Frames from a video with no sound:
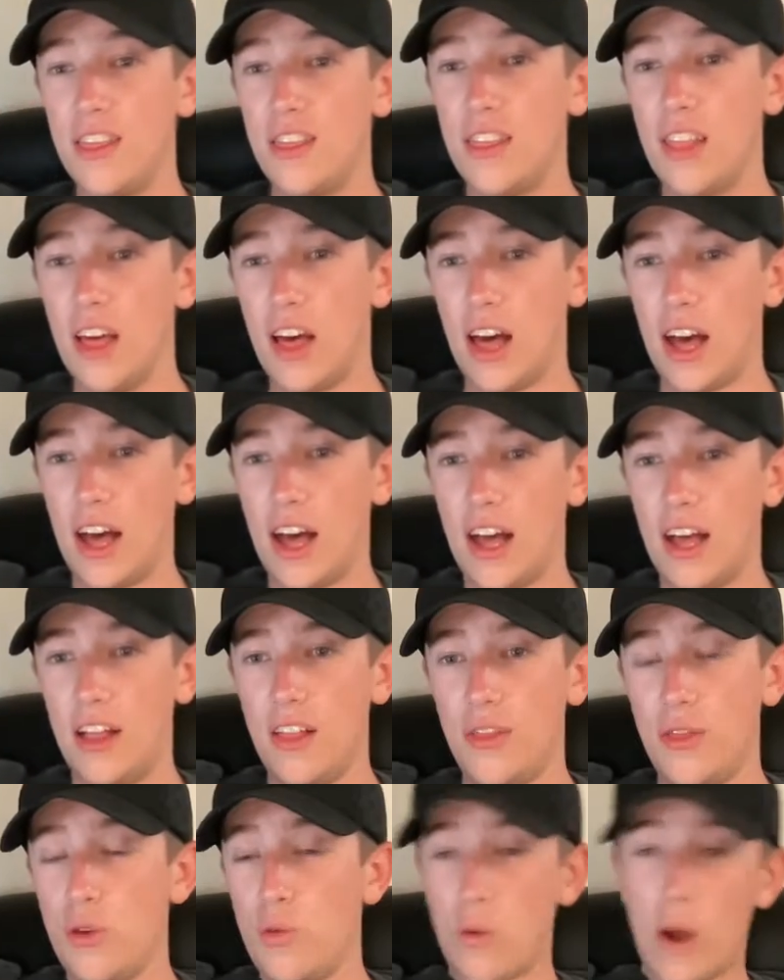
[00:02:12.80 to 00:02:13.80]

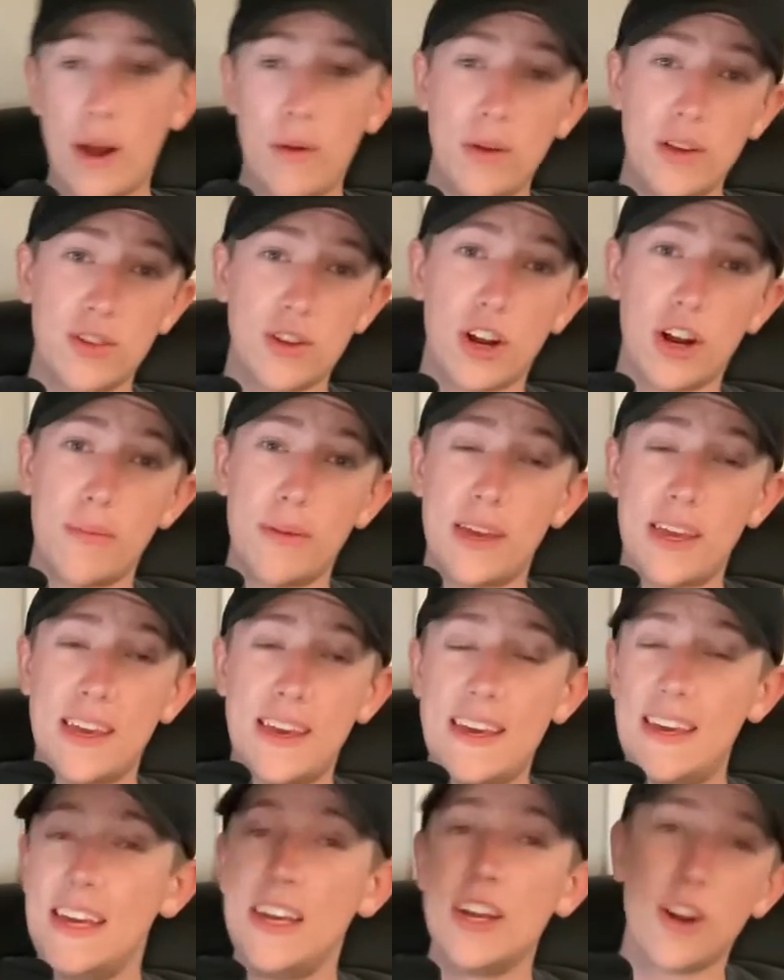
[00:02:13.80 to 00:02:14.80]
the Red Wings are going to be
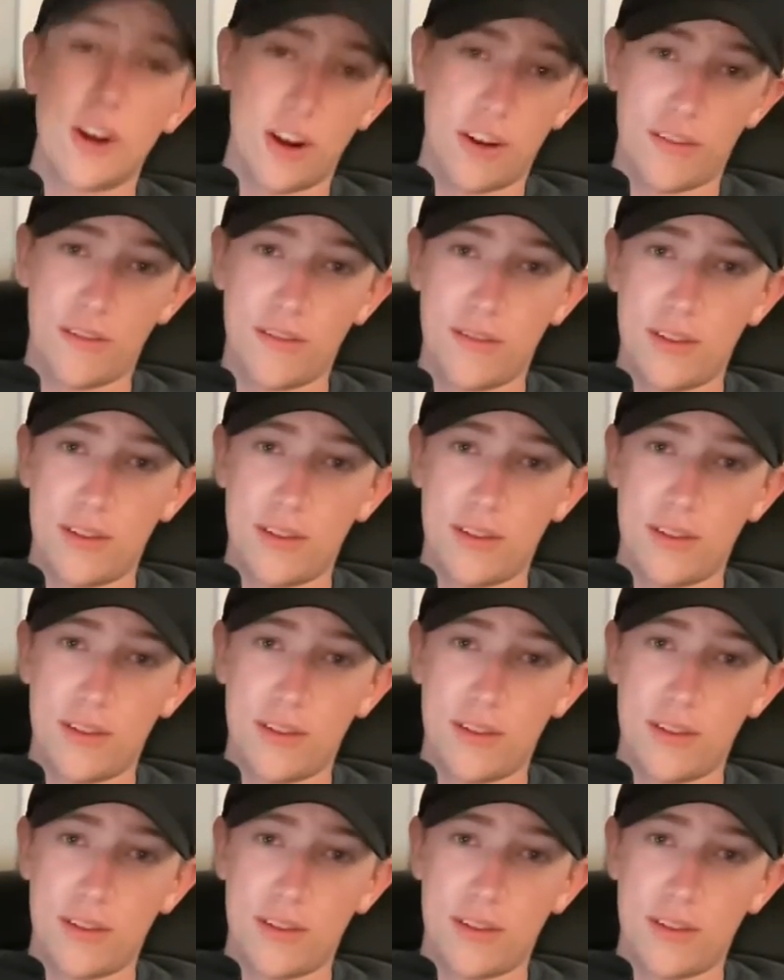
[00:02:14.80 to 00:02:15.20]
here